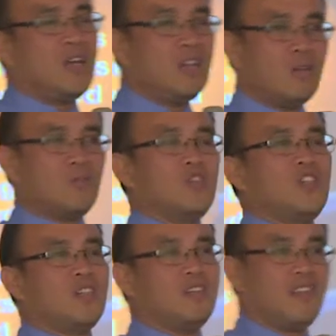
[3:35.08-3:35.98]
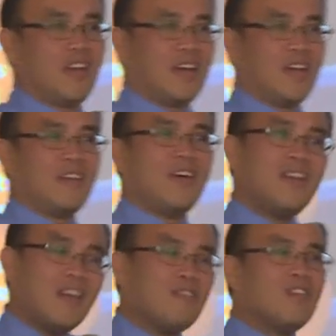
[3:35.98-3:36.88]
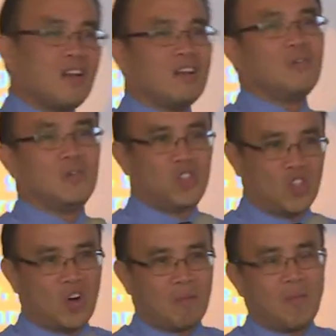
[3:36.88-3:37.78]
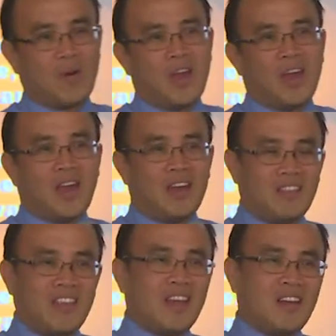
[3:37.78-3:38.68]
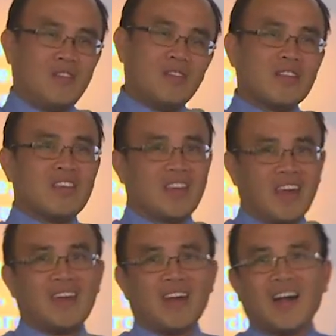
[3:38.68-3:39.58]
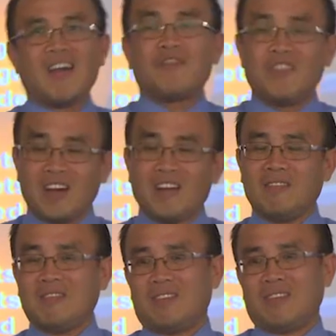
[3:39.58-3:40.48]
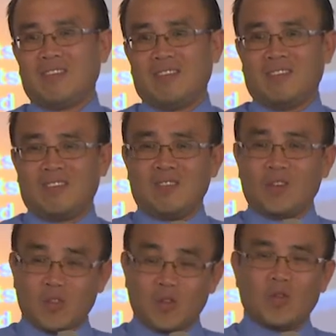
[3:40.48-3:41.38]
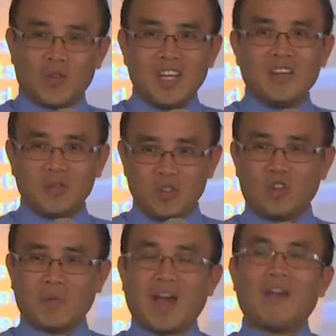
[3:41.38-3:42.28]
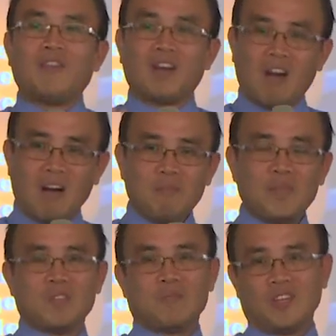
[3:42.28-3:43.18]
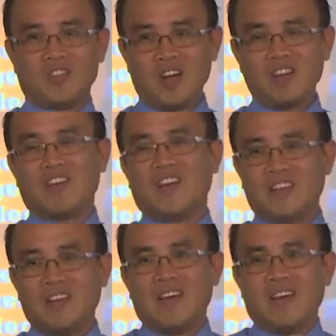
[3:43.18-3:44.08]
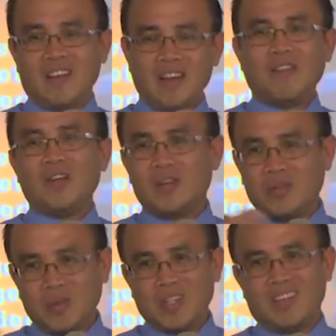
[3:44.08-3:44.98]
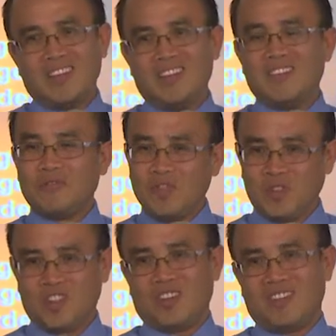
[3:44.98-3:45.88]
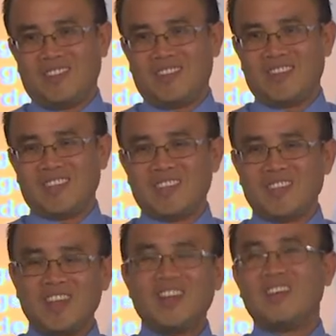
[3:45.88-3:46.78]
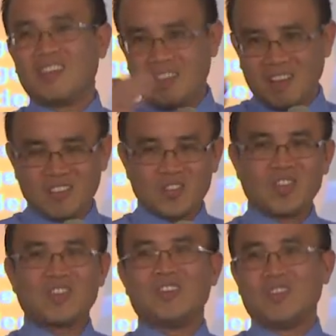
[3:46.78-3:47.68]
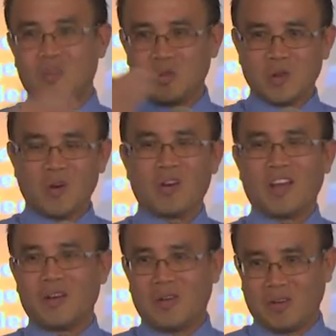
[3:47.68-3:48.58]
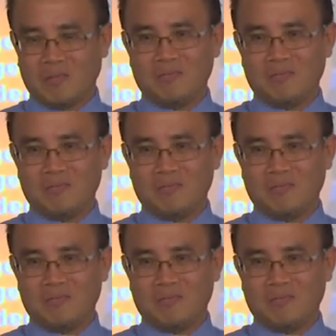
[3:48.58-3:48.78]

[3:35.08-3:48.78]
the notion that they have done a good job, and then they will think, hey, I've done a really good job, I have accomplished my target, then I will do it in the future. Then the circle goes on and on.